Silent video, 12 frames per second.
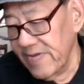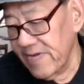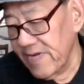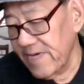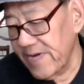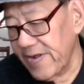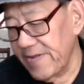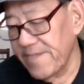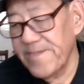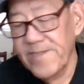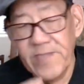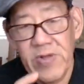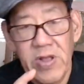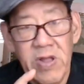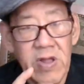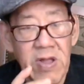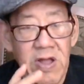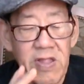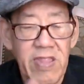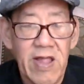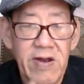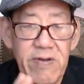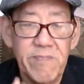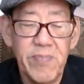Alright? A
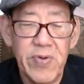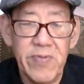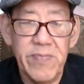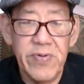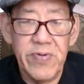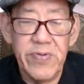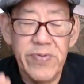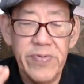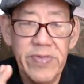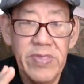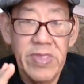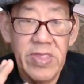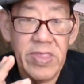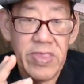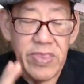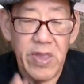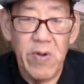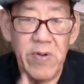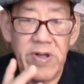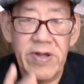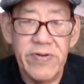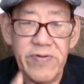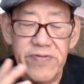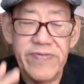lot of boomers don't
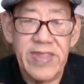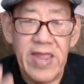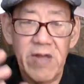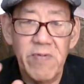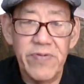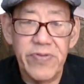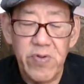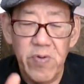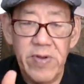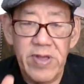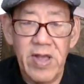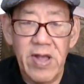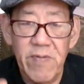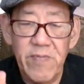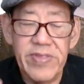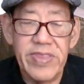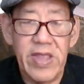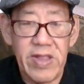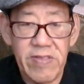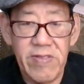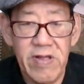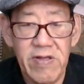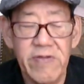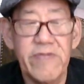understand what's going on with
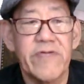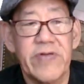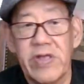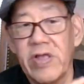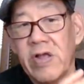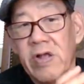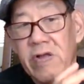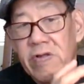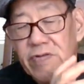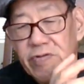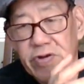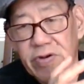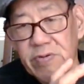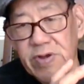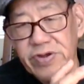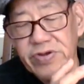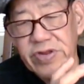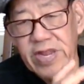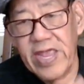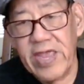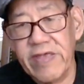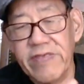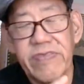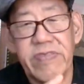technology. Generation
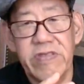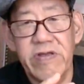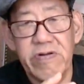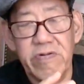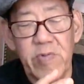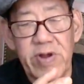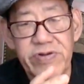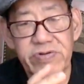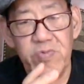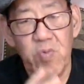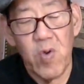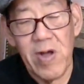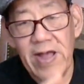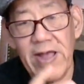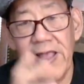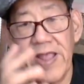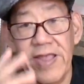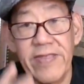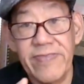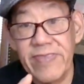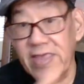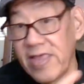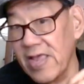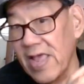X, Generation Y, and
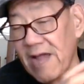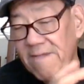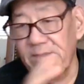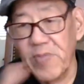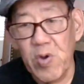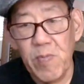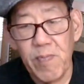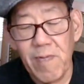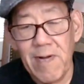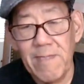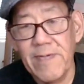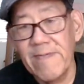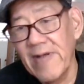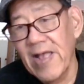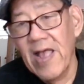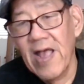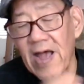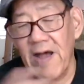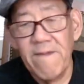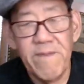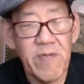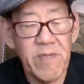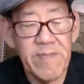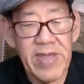Z have no problem.
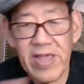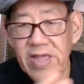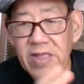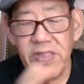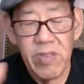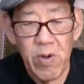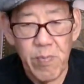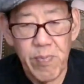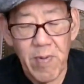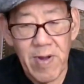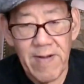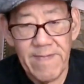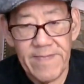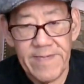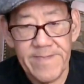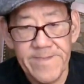Alpha Omega, no problem.